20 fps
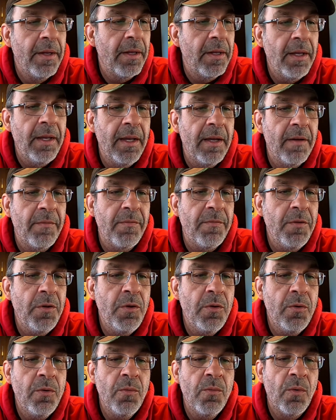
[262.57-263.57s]
If
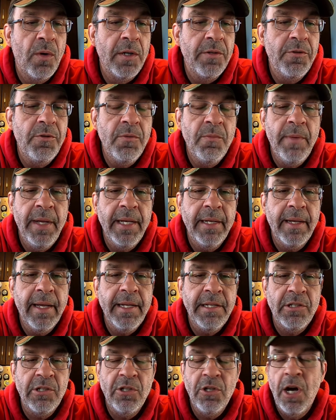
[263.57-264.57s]
you want to make a
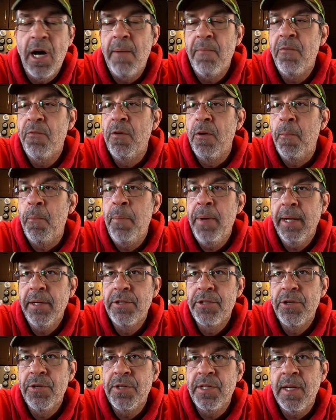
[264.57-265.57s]
stop for a
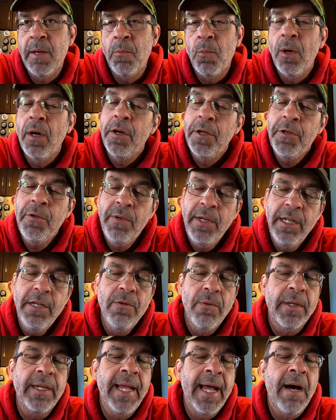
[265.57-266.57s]
picture somewhere, you need to
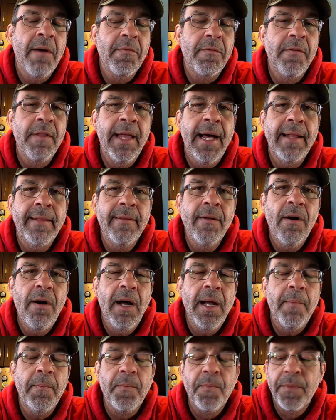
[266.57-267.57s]
account for that
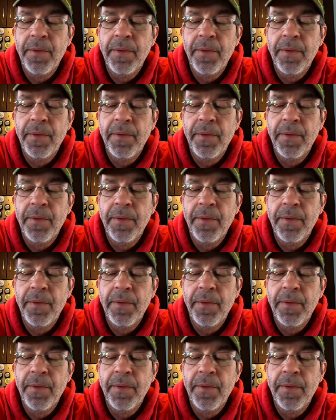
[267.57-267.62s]
time,